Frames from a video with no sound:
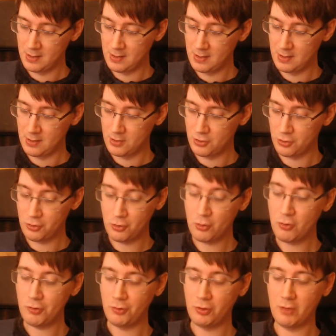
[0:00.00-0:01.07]
You can
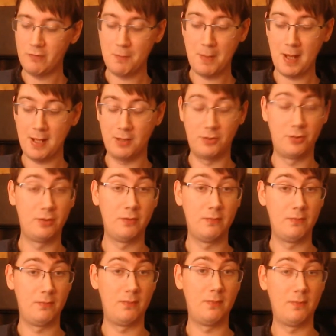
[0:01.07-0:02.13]
also replace,
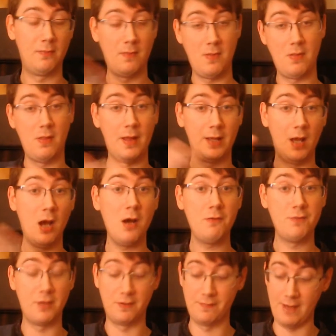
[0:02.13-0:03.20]
like after the
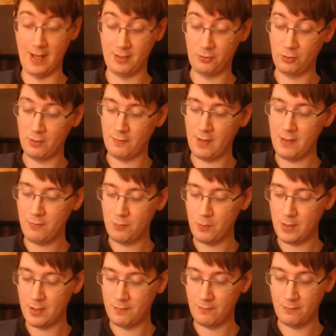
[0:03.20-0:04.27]
fact. So if we,
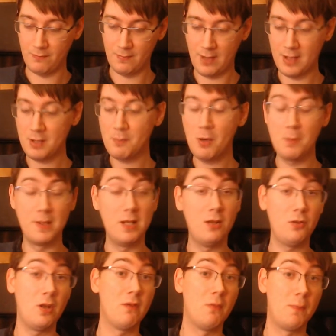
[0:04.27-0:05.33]
at the moment, he doesn't have a
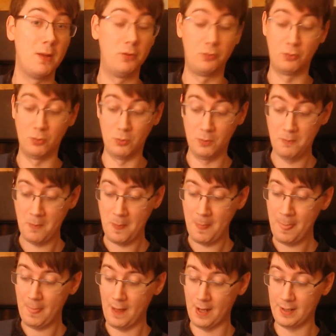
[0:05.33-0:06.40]
pistol,
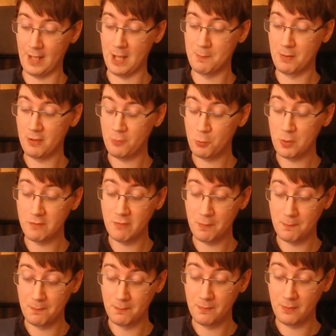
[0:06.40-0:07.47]
okay, but if we
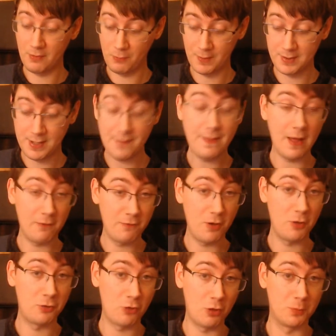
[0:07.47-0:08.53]
did that first
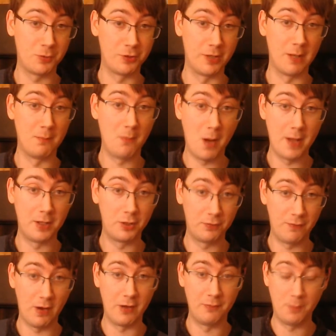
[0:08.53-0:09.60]
option at -5
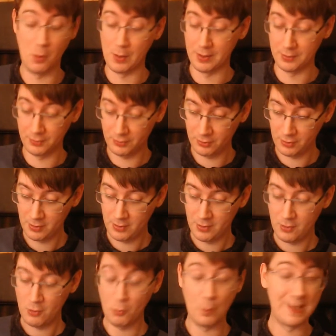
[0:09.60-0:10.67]
points,
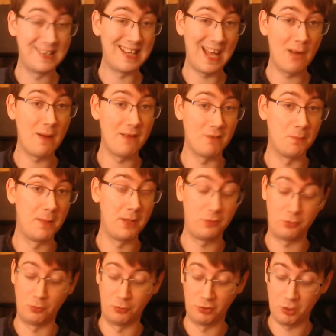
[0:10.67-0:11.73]
we now have a pistol.
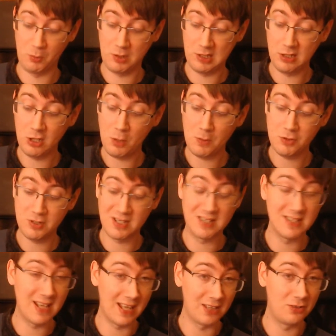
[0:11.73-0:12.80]
So we can go on to the
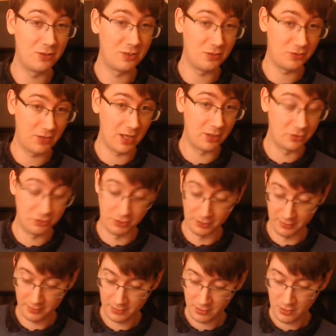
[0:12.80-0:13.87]
next section,
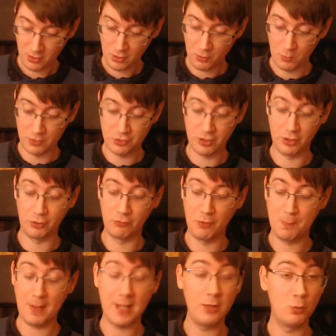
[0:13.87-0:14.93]
which is
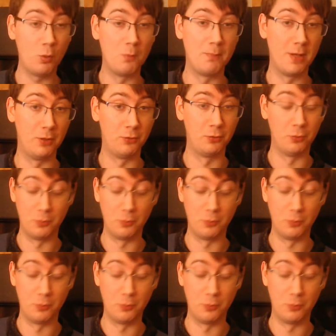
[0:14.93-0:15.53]
replace one pistol.